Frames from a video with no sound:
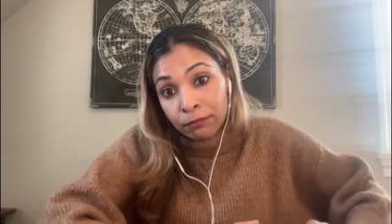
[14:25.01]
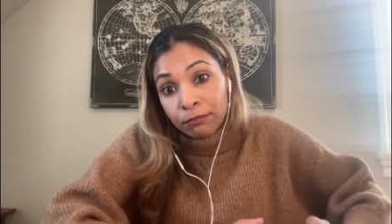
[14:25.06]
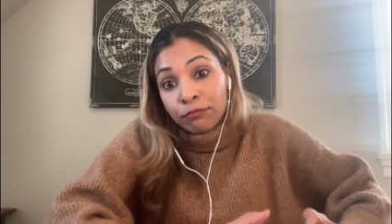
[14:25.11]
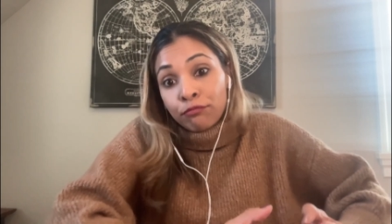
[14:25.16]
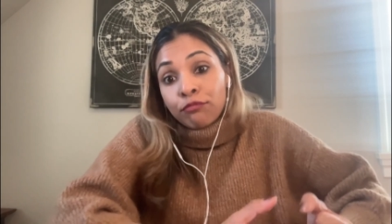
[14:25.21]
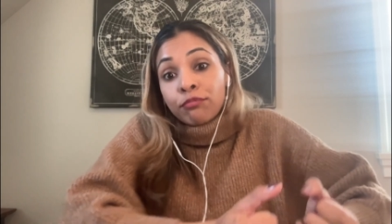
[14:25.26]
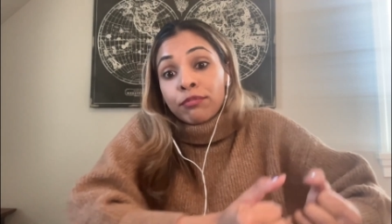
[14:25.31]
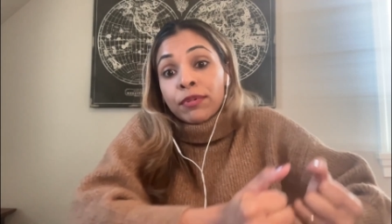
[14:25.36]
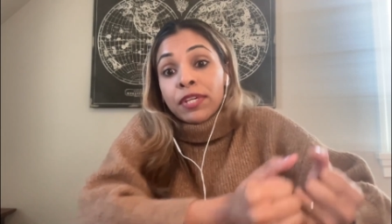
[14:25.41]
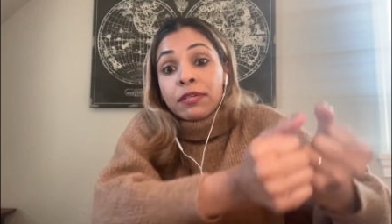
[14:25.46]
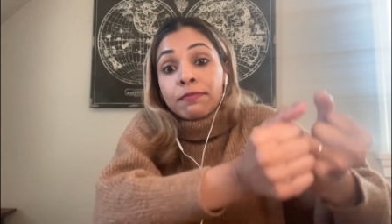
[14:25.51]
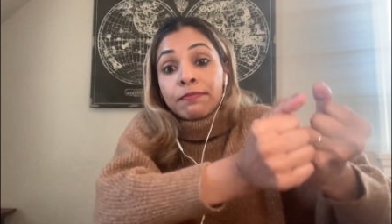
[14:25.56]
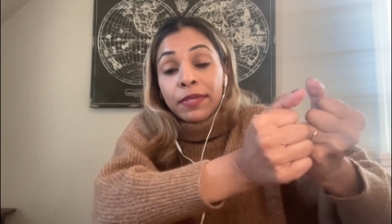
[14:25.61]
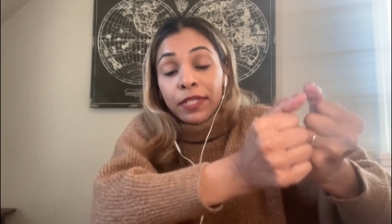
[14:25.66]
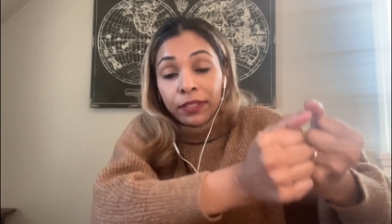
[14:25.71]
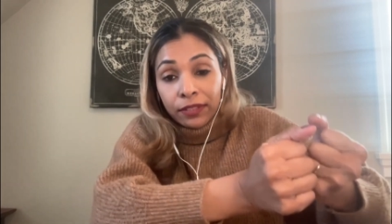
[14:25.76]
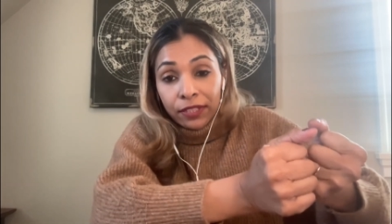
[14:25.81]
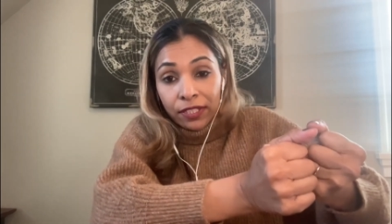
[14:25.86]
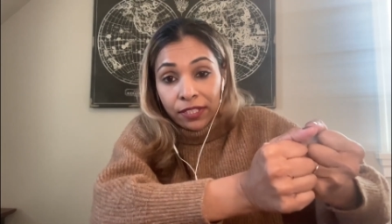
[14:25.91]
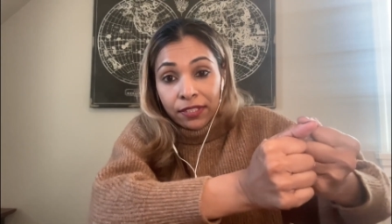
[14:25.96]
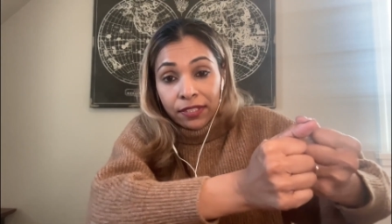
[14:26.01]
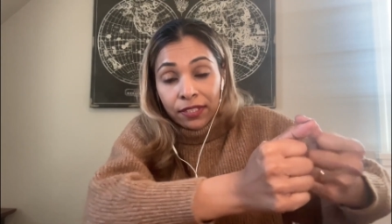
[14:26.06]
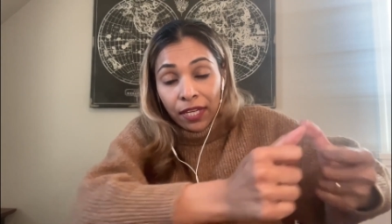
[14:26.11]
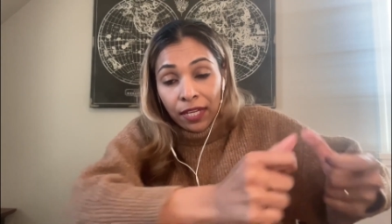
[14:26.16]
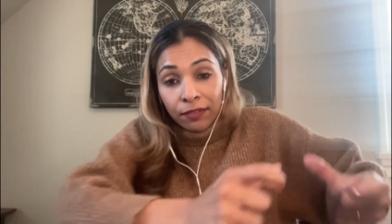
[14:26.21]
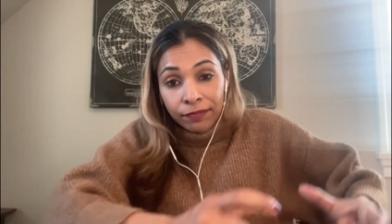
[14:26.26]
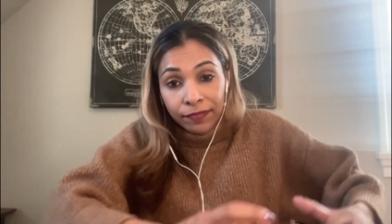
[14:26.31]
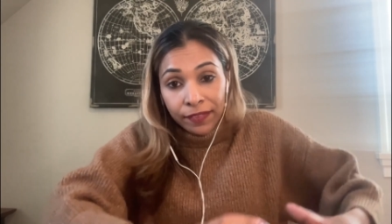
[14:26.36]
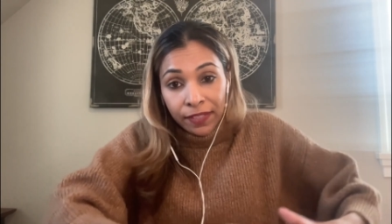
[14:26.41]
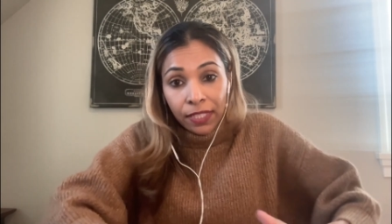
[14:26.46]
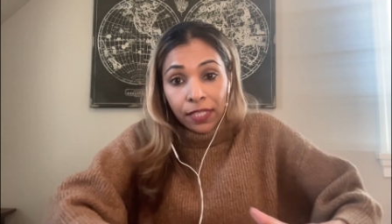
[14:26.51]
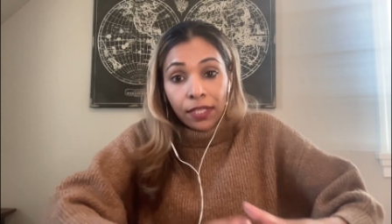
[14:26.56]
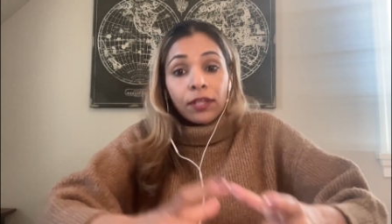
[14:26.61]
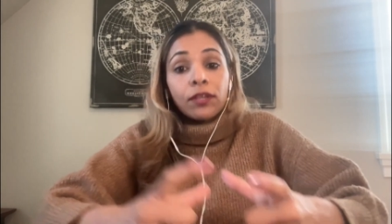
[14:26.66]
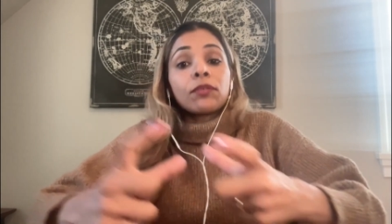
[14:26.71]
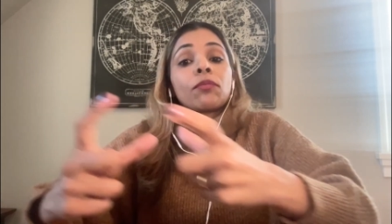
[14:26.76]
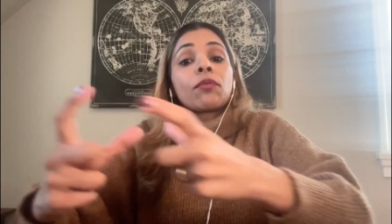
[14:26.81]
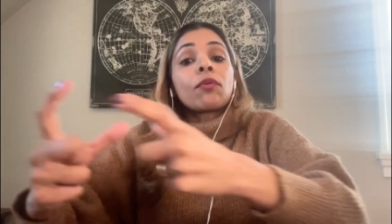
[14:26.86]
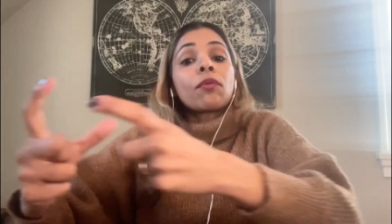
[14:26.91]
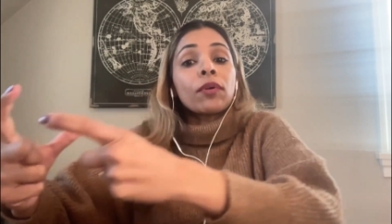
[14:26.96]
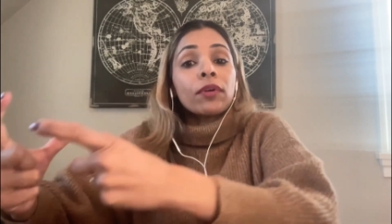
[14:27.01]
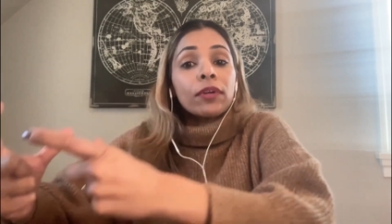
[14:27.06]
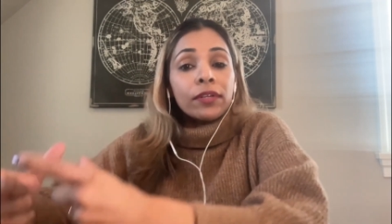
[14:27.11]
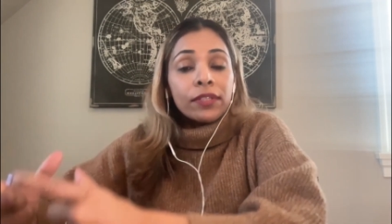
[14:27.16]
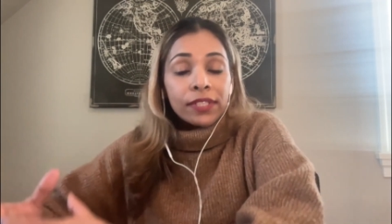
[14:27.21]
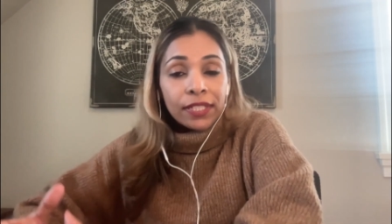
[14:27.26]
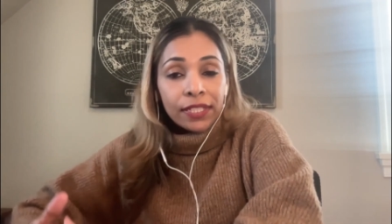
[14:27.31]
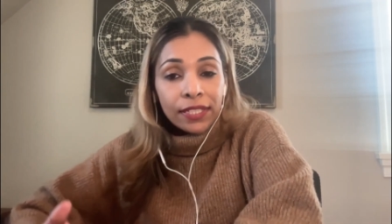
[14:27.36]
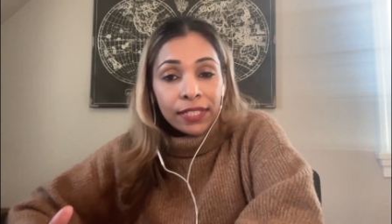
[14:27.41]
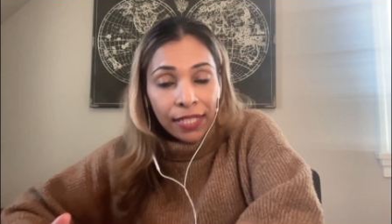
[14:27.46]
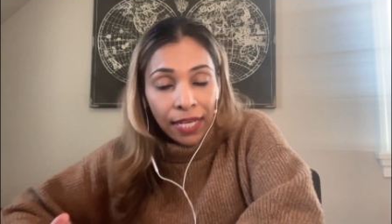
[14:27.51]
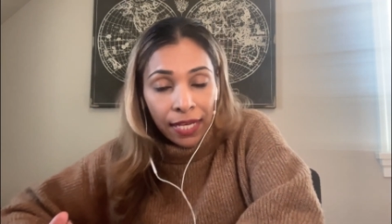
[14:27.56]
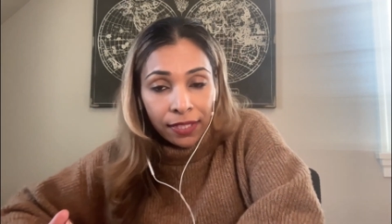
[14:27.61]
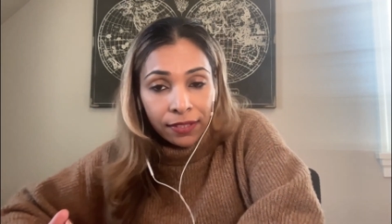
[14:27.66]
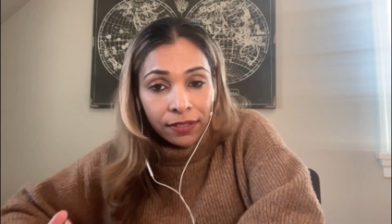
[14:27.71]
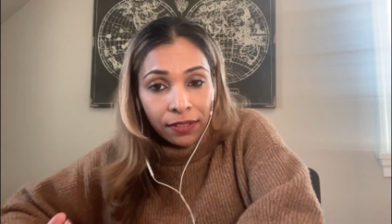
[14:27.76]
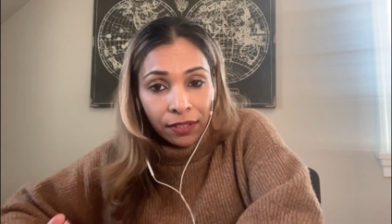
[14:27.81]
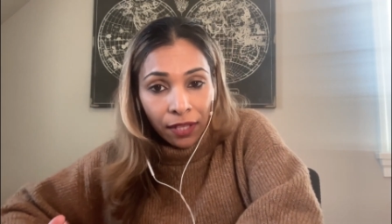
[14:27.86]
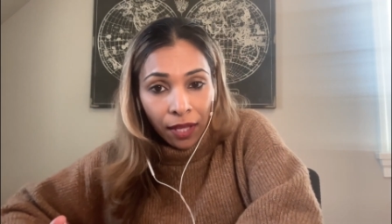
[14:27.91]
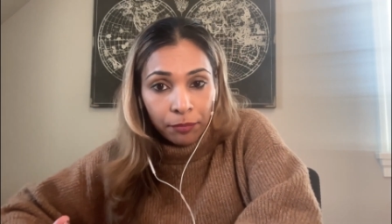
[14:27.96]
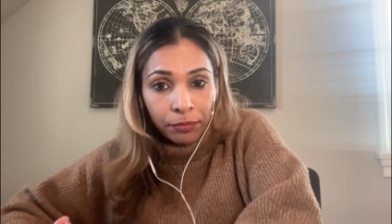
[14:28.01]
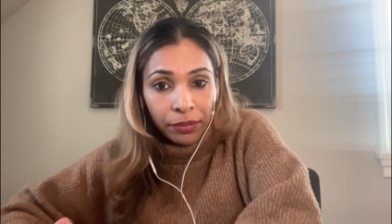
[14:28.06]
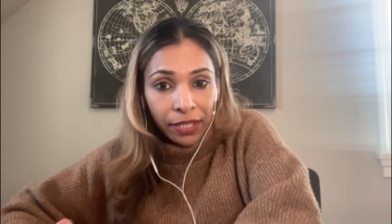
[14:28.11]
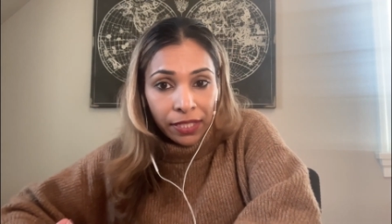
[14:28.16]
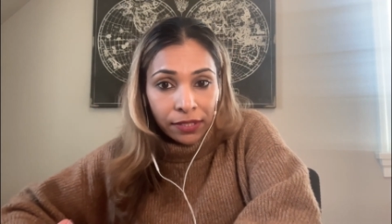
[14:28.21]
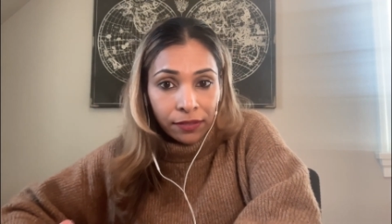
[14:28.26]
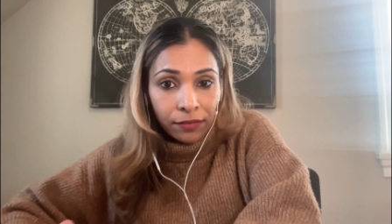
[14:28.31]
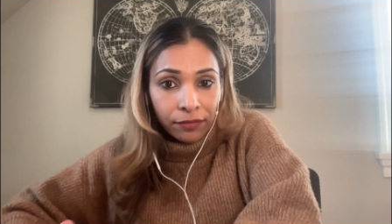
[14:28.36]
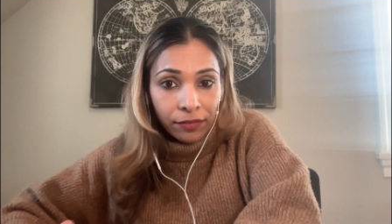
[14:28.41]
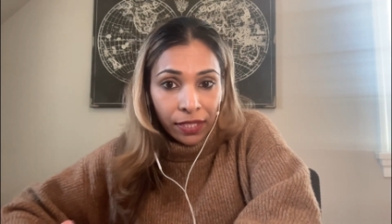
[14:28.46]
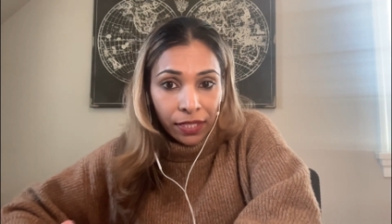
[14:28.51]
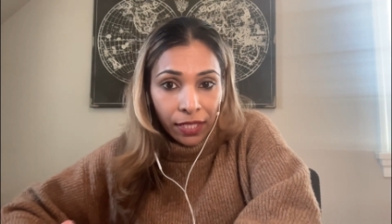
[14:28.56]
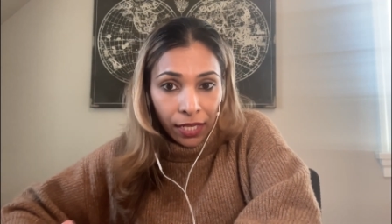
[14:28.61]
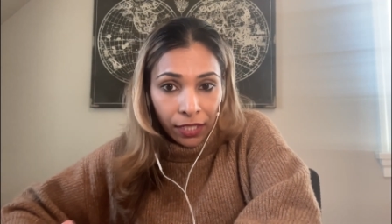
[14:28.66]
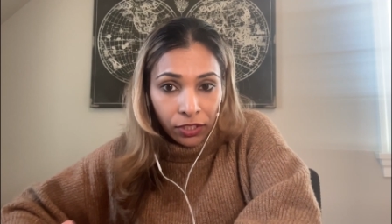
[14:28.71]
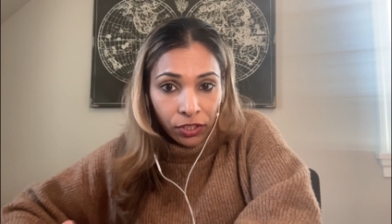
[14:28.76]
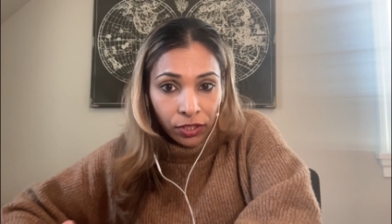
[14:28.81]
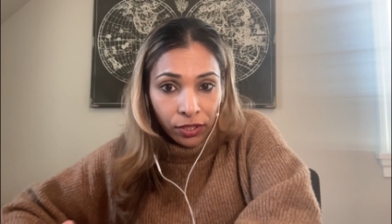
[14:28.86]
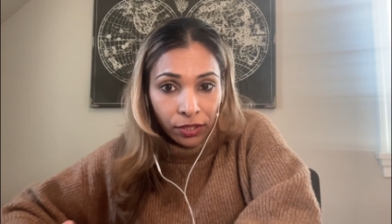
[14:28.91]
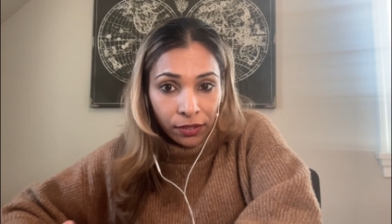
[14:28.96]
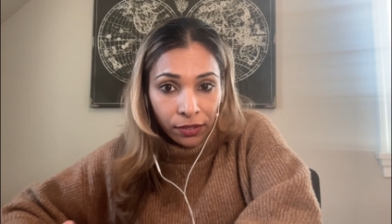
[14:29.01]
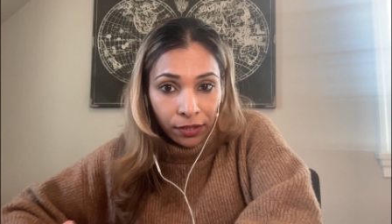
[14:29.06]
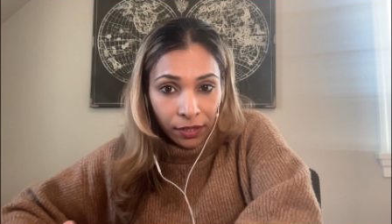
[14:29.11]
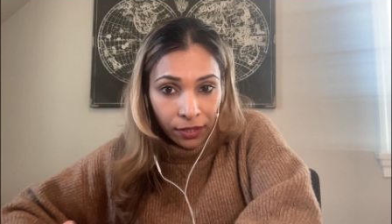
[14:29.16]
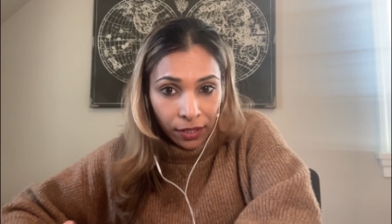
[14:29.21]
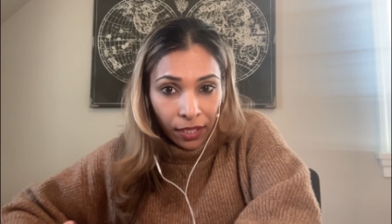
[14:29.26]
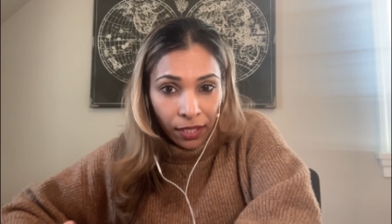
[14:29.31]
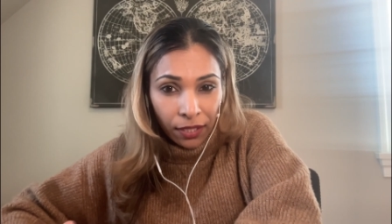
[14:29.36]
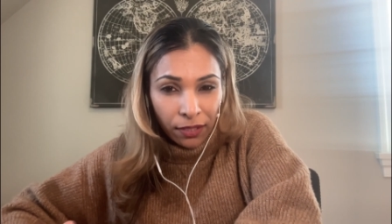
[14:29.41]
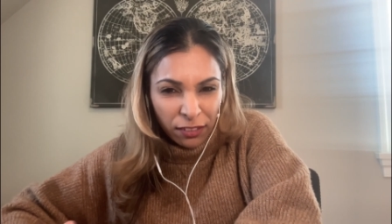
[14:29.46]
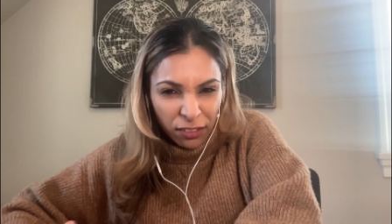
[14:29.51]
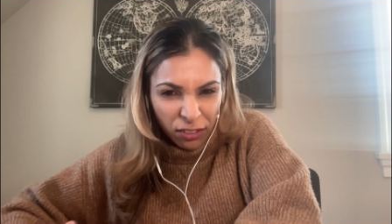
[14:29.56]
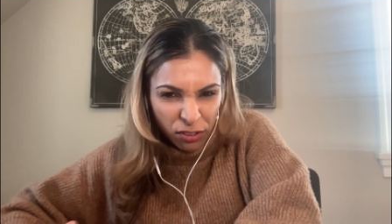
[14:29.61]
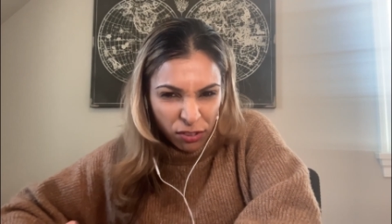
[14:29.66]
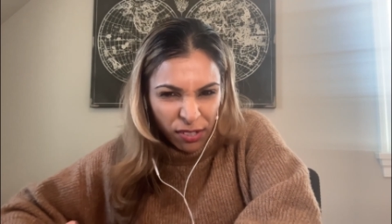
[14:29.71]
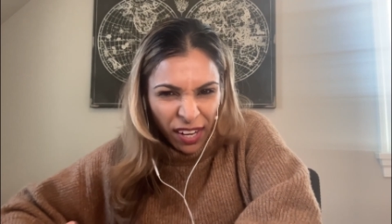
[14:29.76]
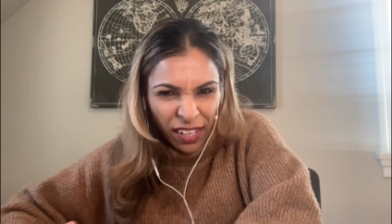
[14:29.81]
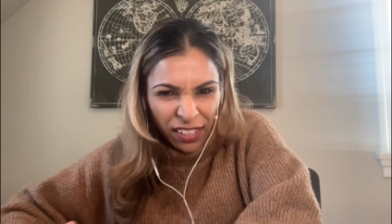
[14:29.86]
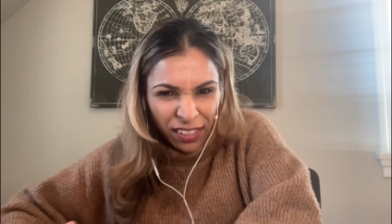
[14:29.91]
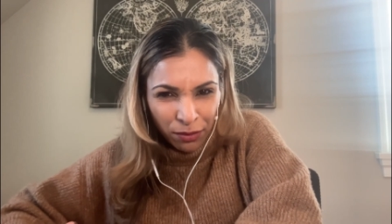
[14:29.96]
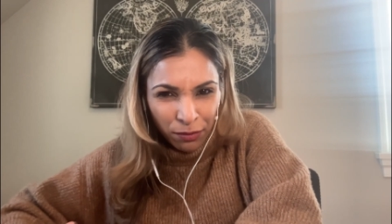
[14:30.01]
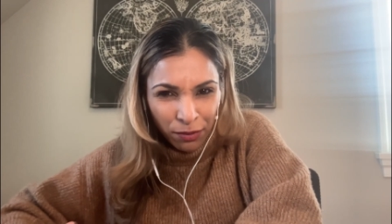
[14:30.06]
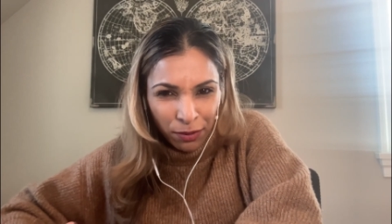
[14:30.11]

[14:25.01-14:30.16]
rebuild the safety in order to get to that place of connection. Again, you're tracking